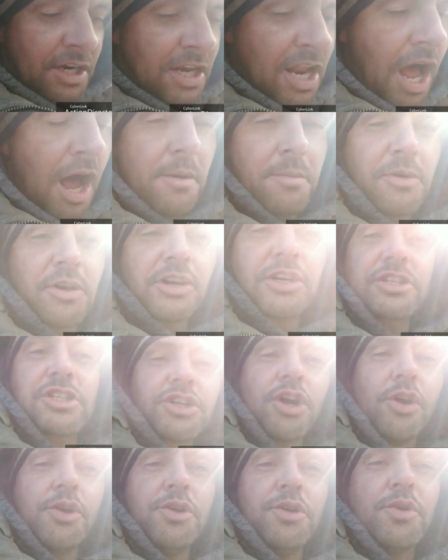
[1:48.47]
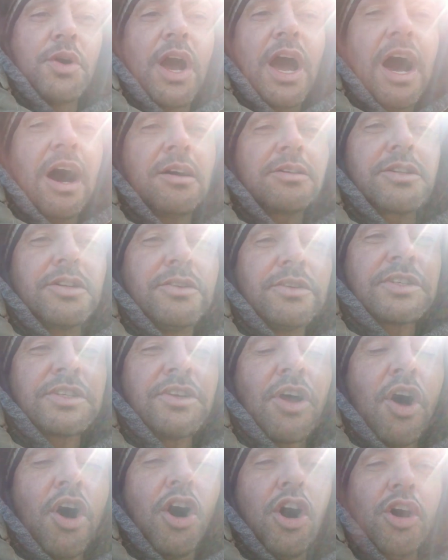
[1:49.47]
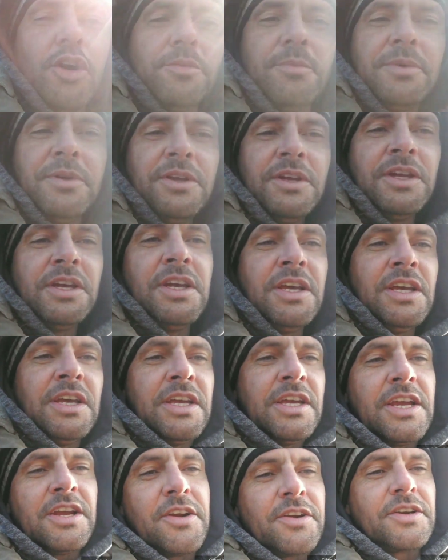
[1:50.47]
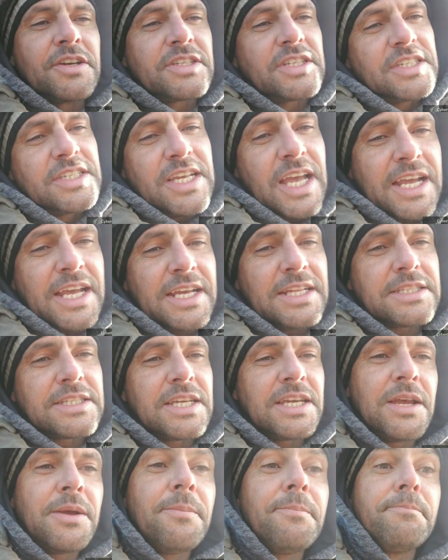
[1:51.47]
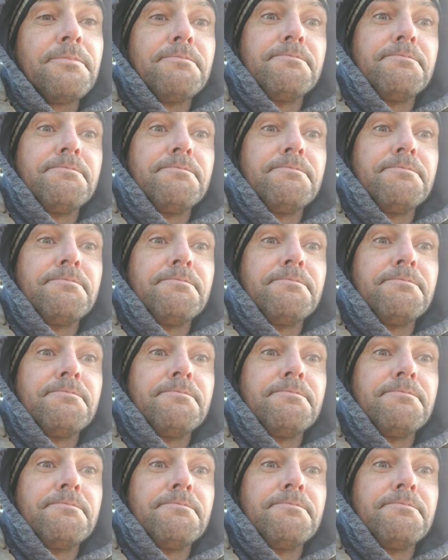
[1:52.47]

Now I'm going to show you how to install them here in a second.